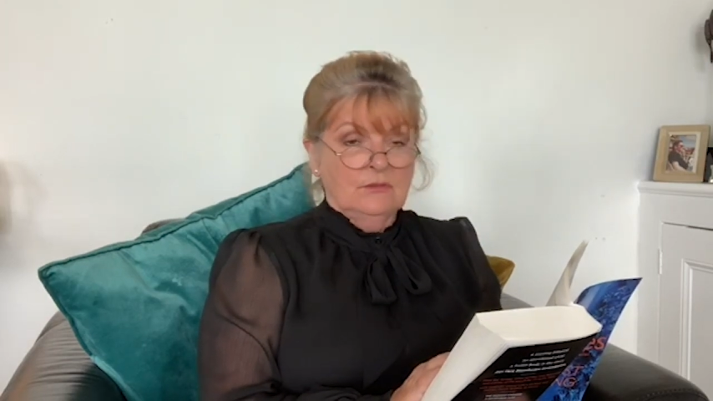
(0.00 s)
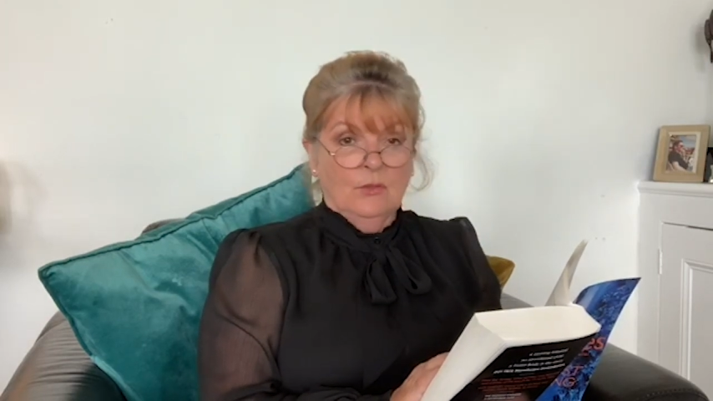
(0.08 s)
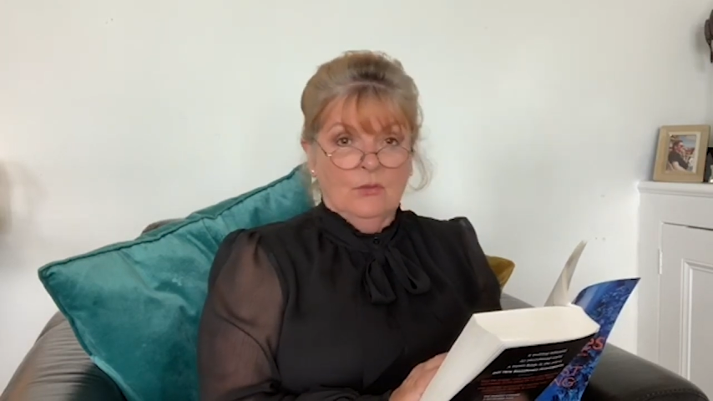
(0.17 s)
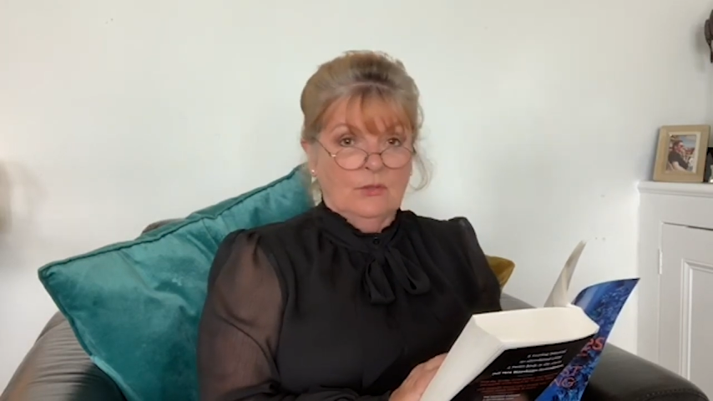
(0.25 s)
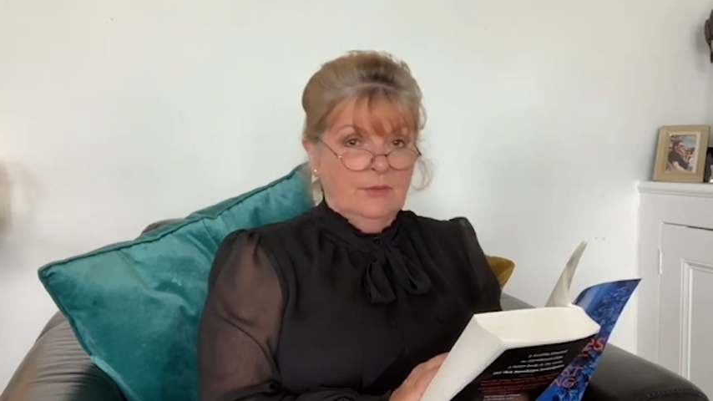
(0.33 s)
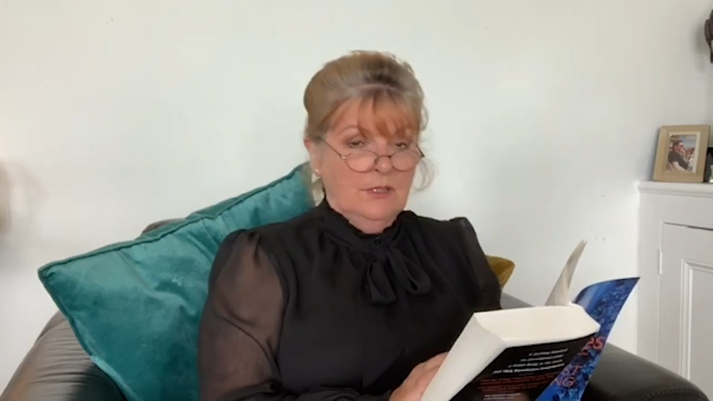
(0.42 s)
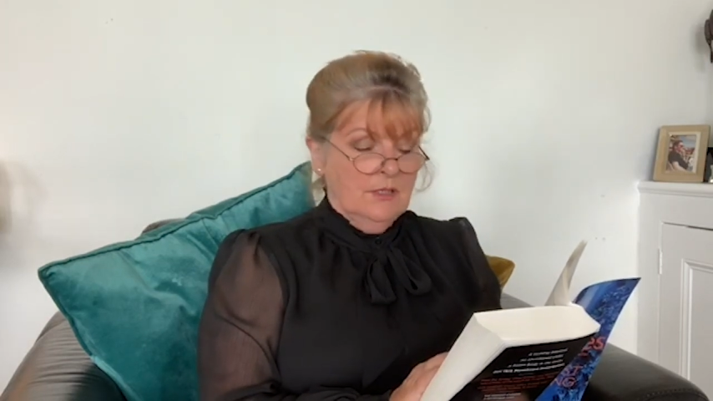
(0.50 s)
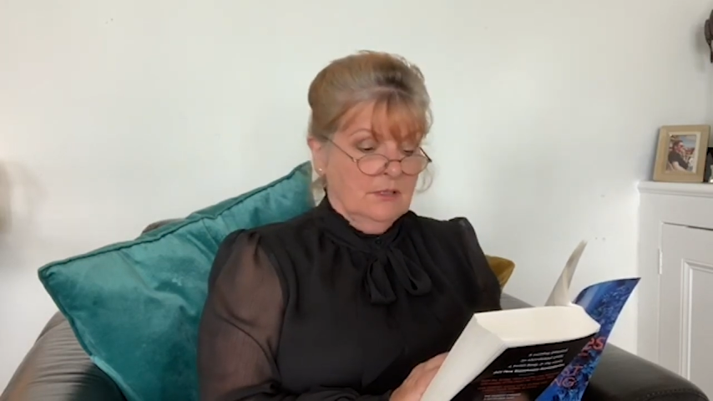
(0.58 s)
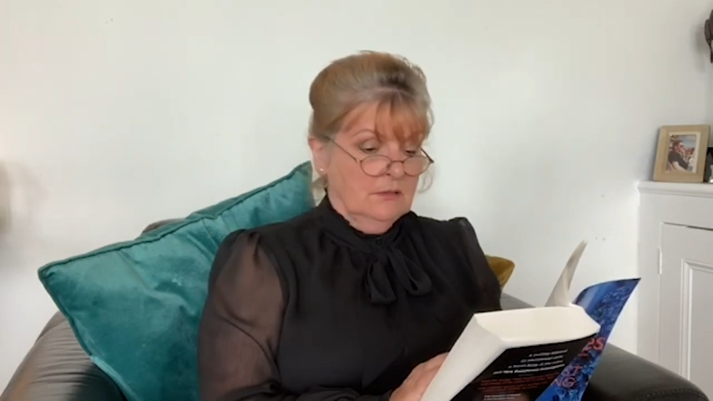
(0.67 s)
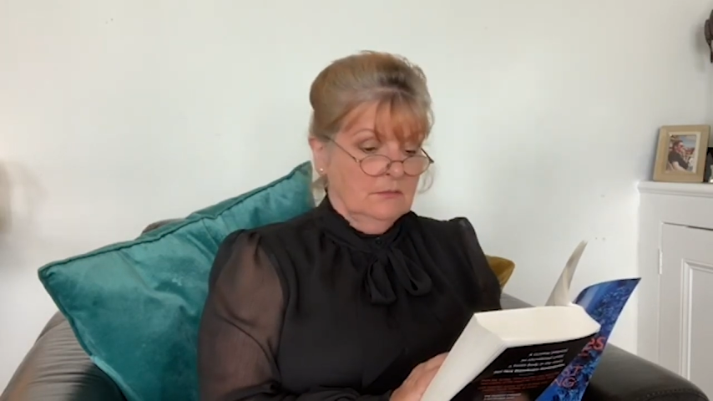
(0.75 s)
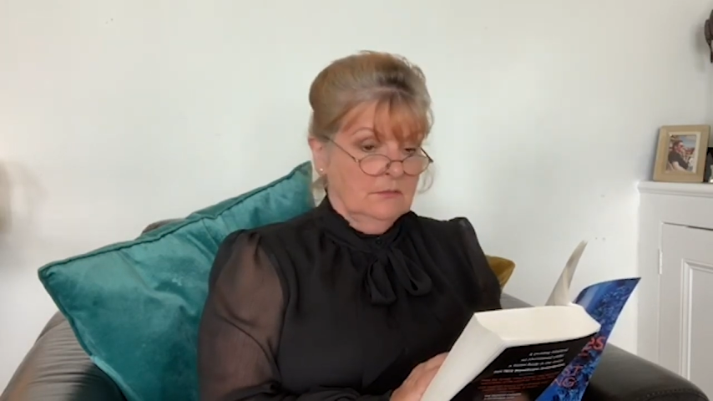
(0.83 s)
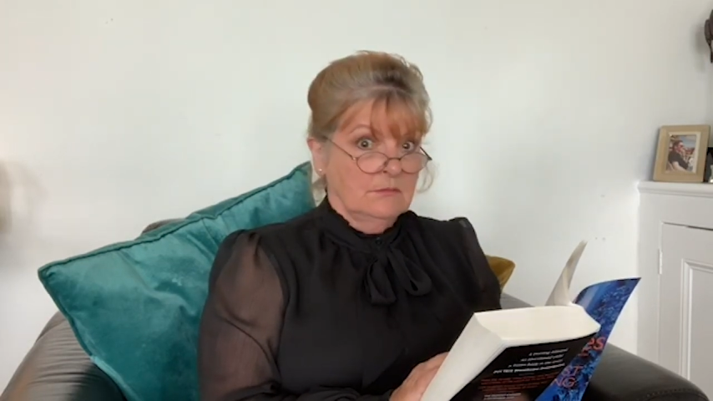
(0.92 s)
awkward,
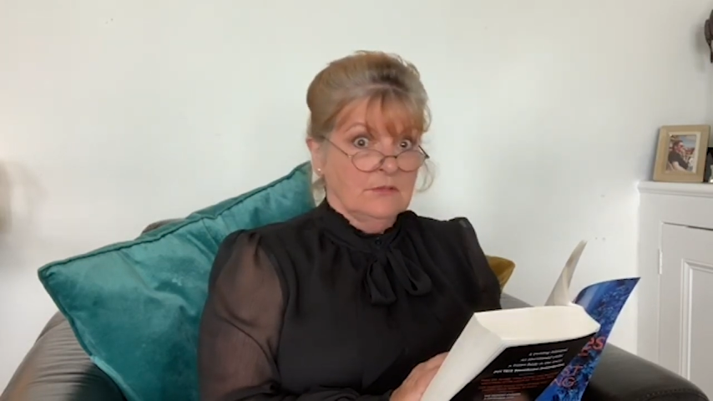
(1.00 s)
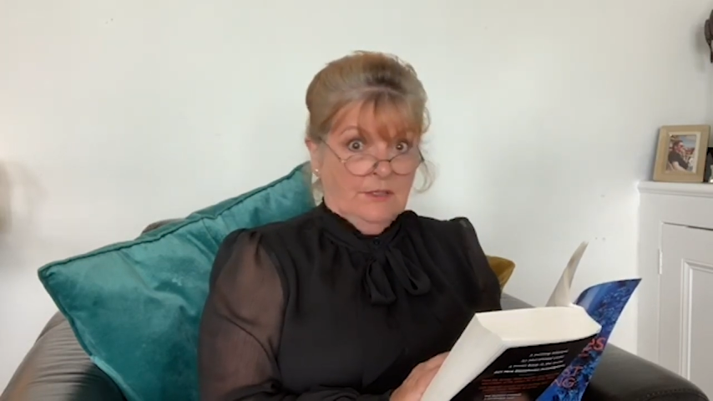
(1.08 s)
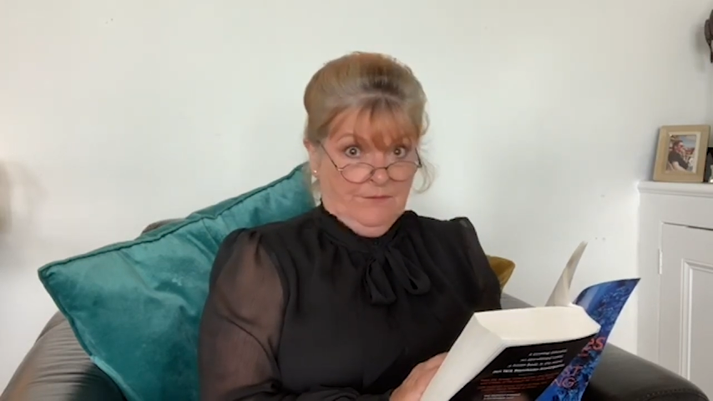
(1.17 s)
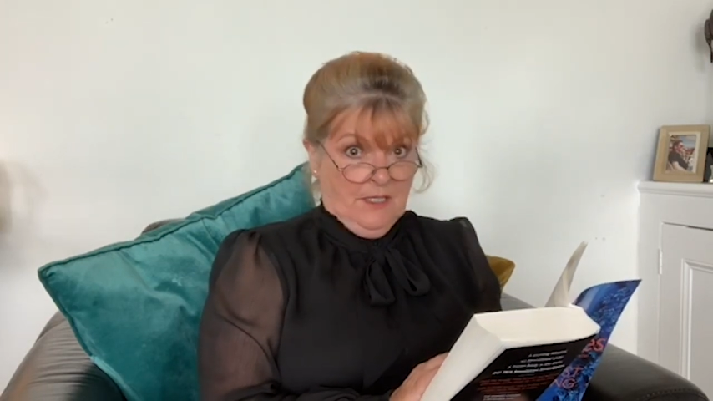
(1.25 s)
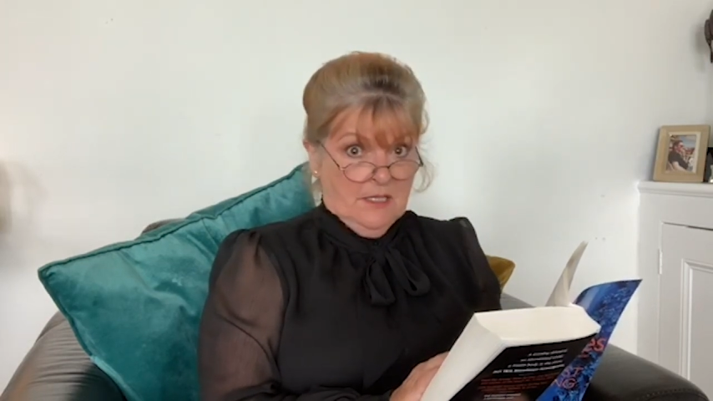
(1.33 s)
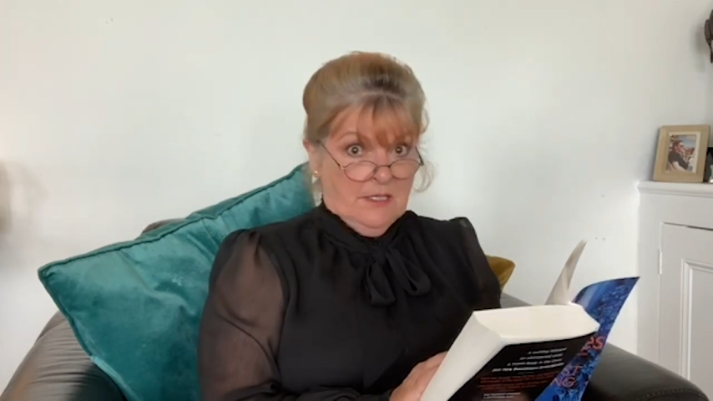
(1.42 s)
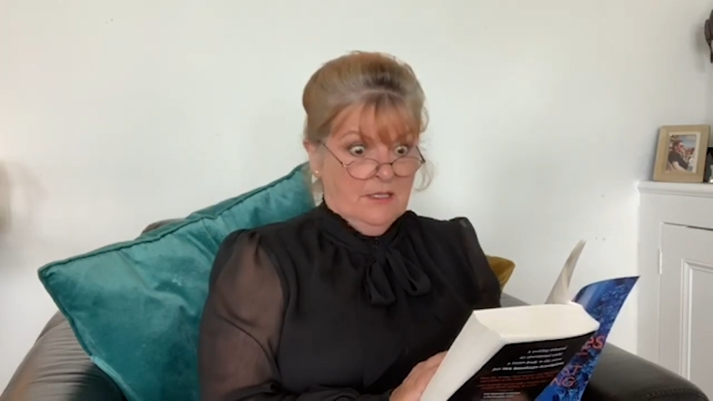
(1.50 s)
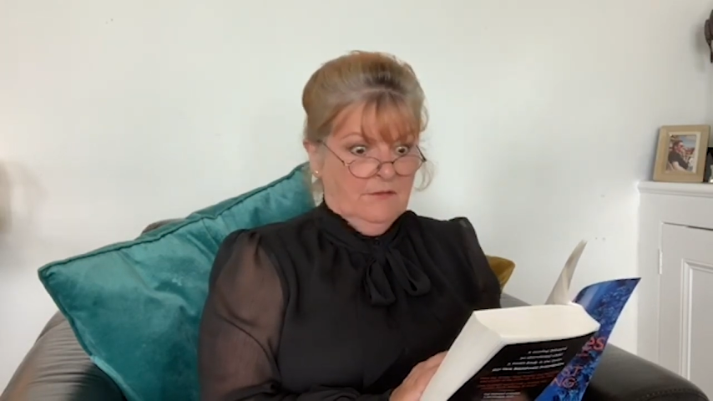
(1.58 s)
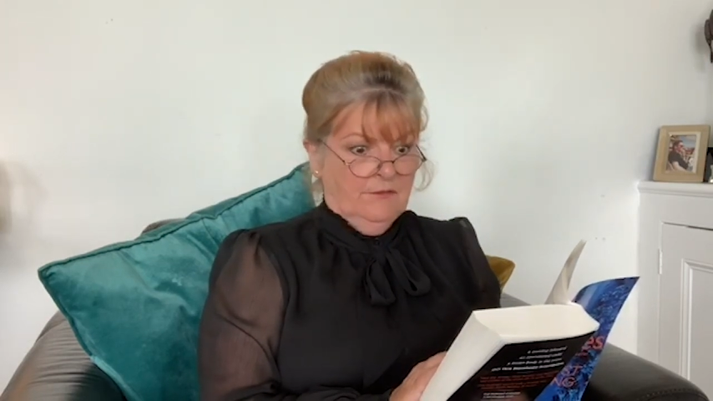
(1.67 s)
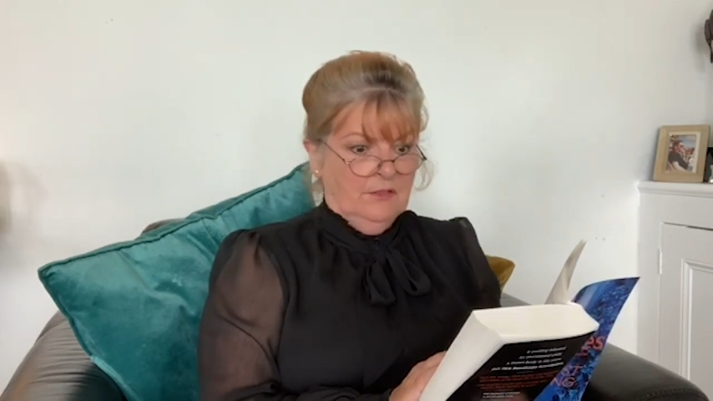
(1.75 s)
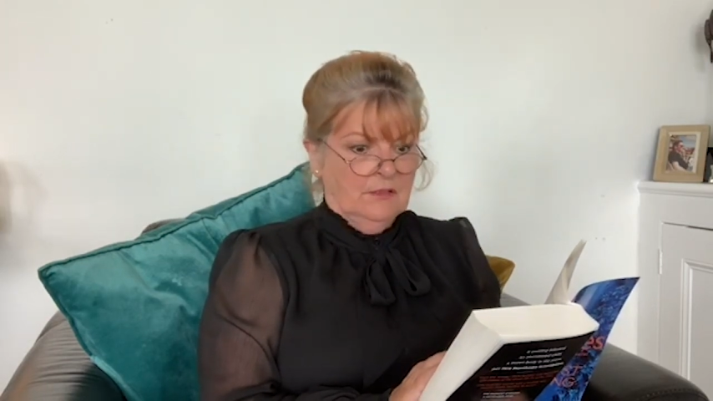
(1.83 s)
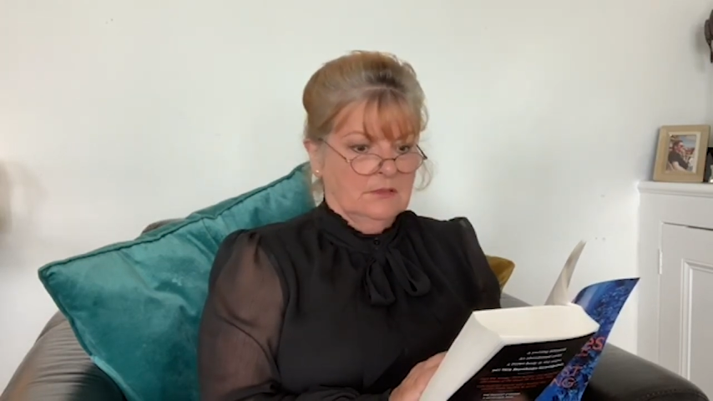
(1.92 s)
defensive.